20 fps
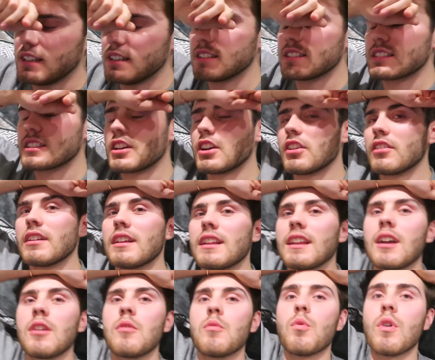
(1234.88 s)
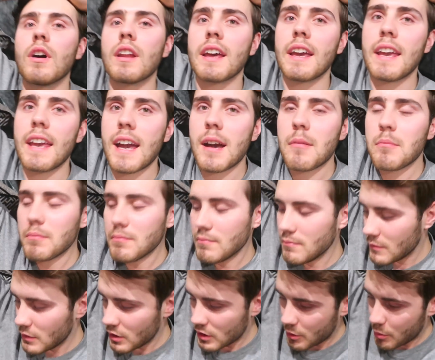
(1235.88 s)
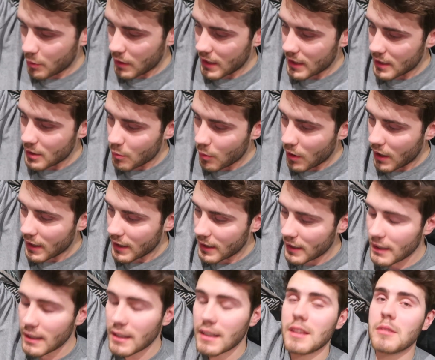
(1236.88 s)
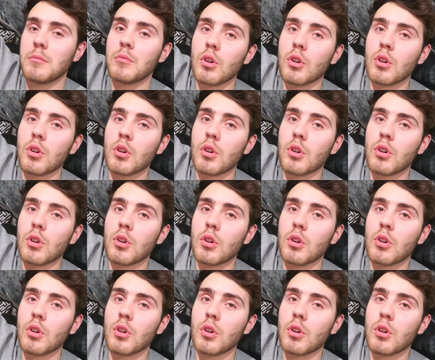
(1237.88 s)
It's currently like 1 a.m. or 20 to 1 in the